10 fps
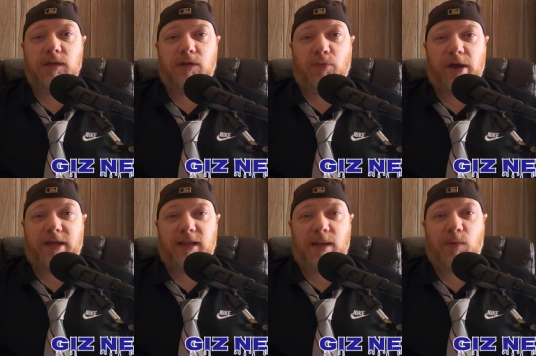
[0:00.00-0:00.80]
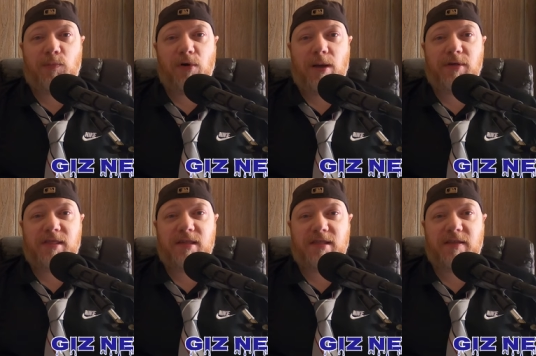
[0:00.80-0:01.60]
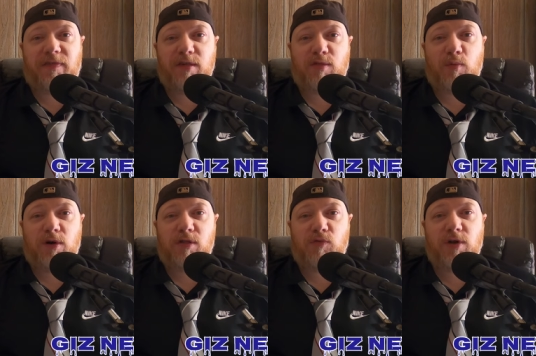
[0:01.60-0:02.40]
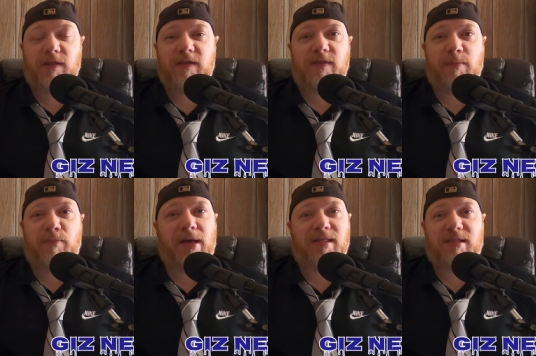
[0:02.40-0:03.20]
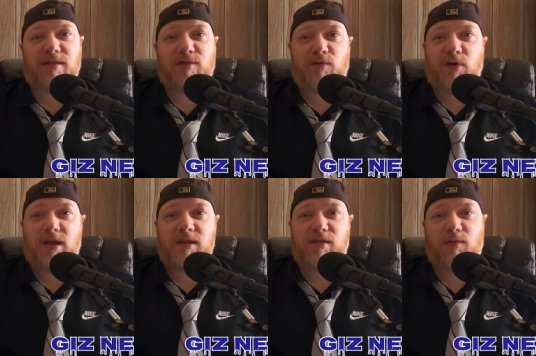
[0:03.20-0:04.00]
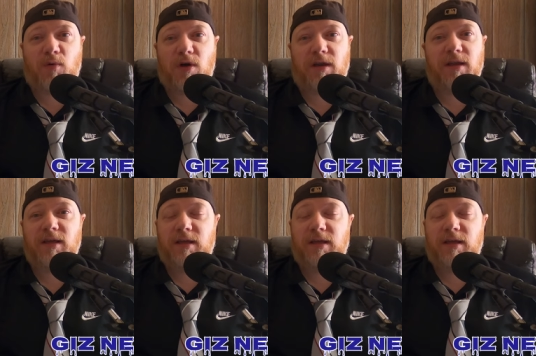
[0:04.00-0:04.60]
The record label promises that this one is really the bestest, greatest one,